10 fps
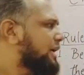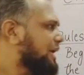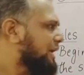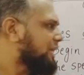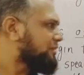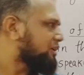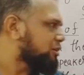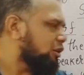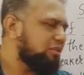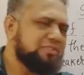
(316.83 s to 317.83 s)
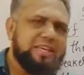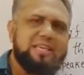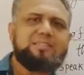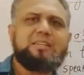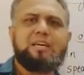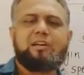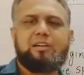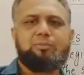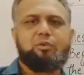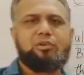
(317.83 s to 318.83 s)
any one of these
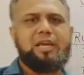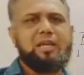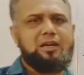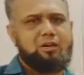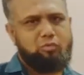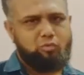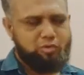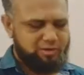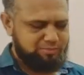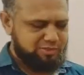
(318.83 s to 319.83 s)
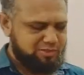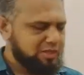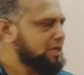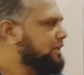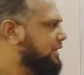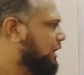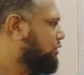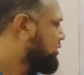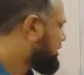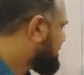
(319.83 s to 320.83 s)
reporting verbs.
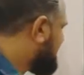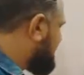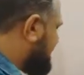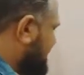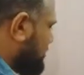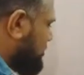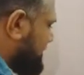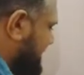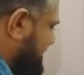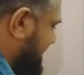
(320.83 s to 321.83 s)
Now the third rule says